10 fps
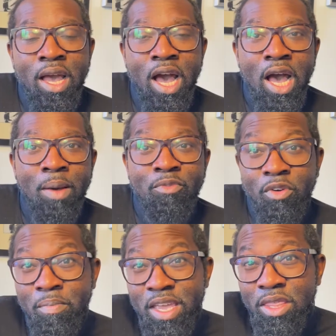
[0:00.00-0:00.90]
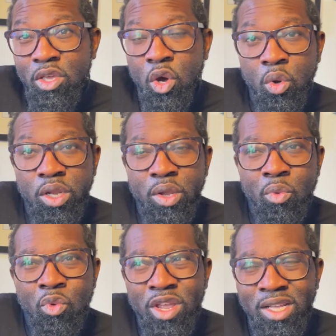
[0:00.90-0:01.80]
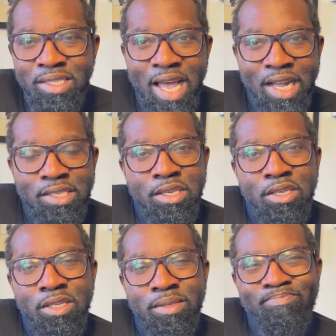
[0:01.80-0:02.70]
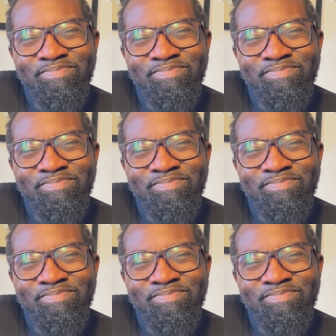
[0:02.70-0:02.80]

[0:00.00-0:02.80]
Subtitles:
For me, the only real tactical,